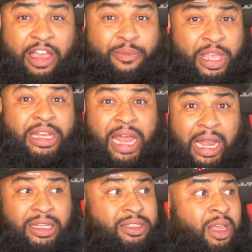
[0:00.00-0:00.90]
million
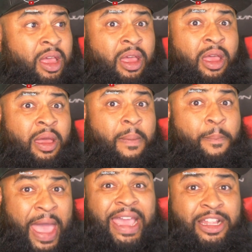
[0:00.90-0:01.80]

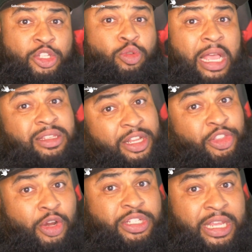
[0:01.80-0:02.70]
back in
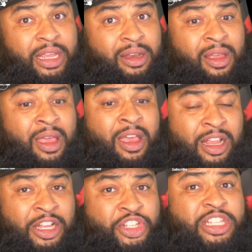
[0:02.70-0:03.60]
2013
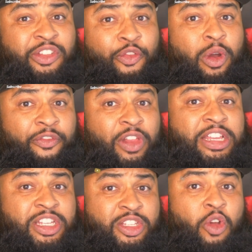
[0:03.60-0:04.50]
adjusted for
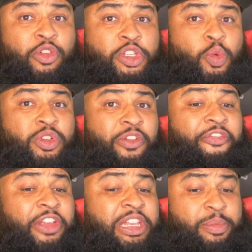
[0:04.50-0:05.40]
inflation is over
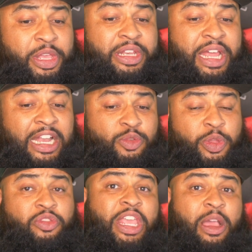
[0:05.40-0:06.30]
$250 million when you
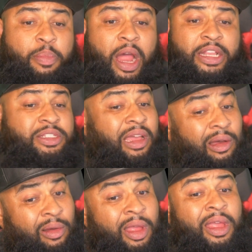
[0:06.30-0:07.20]
think about it
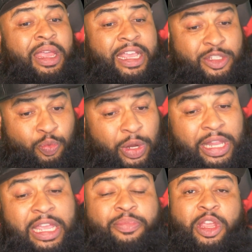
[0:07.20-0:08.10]
so it's
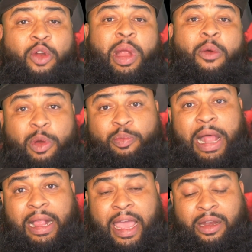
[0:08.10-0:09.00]
really up there around with
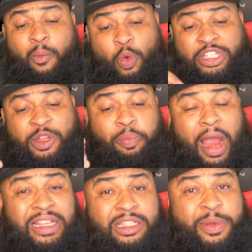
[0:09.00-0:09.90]
black adam what
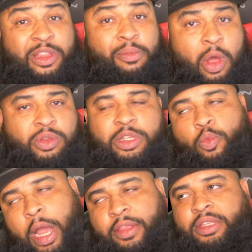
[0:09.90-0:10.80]
surprises me the most and
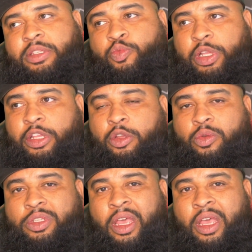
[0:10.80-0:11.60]
why this is really news